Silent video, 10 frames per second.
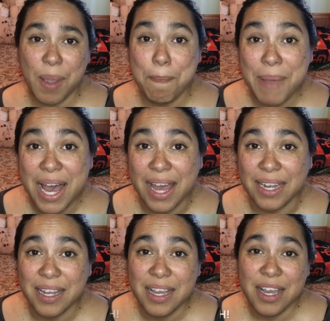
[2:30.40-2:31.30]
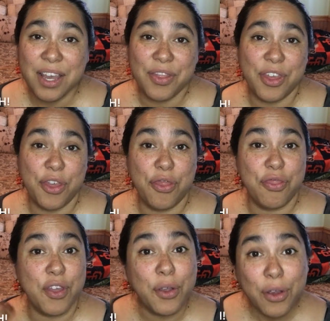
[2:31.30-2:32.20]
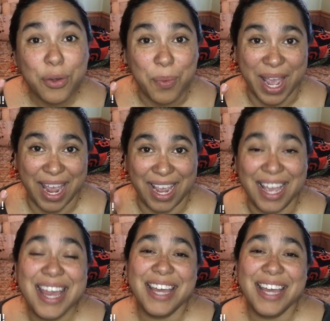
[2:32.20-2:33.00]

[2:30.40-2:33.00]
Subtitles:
But the third way